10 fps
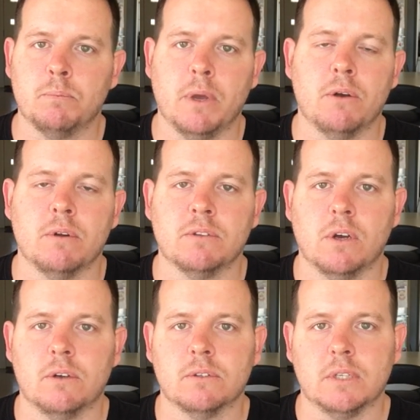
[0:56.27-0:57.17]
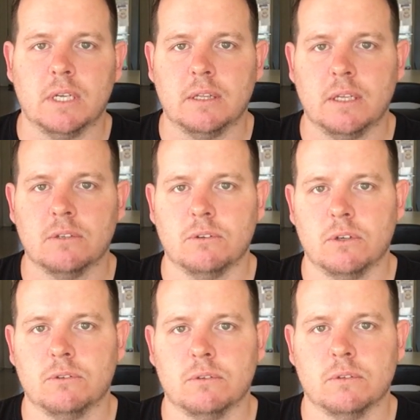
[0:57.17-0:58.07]
better results in their
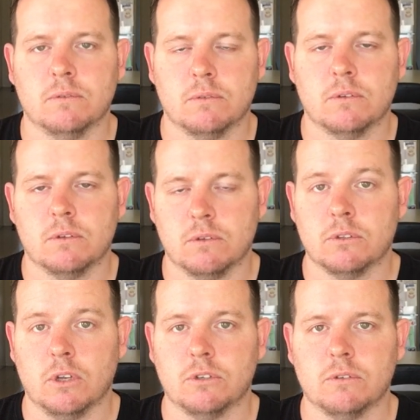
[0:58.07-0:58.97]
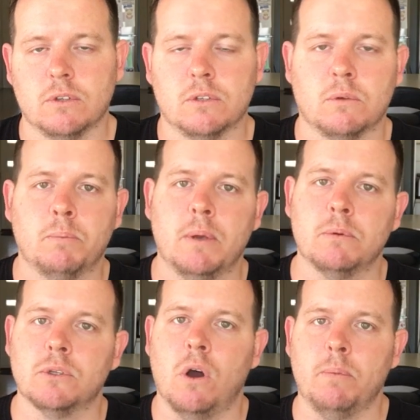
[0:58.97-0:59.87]
search results when
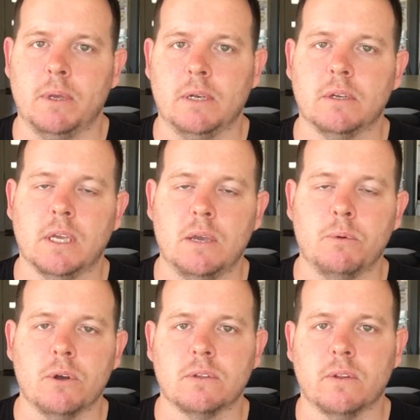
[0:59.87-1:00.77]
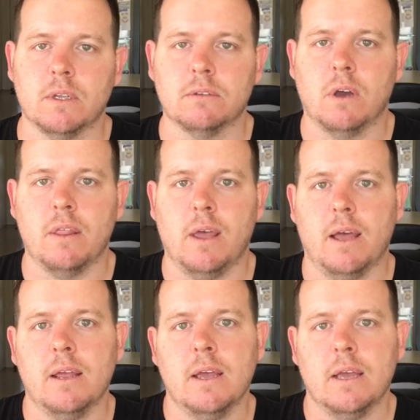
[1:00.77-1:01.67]
people type in keywords and things like
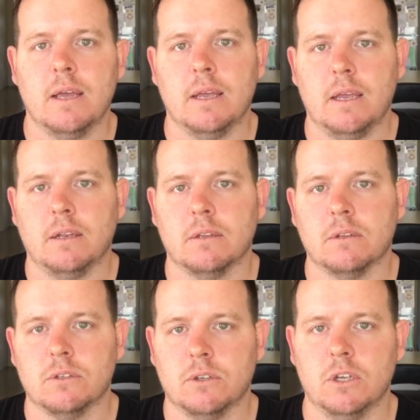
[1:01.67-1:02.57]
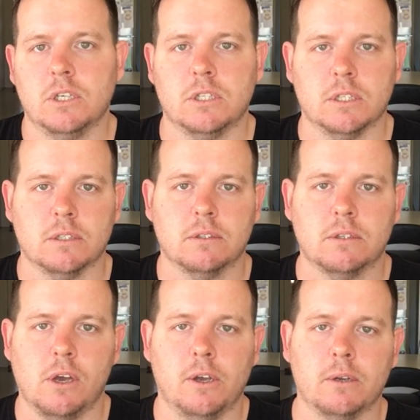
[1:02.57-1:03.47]
that in the search engines.
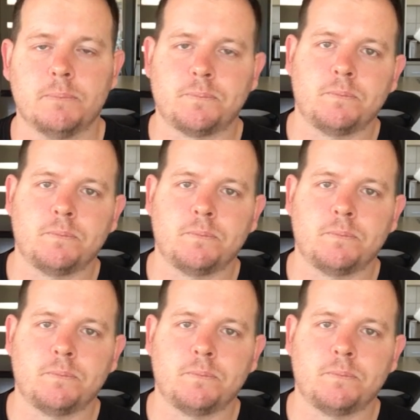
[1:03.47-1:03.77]
So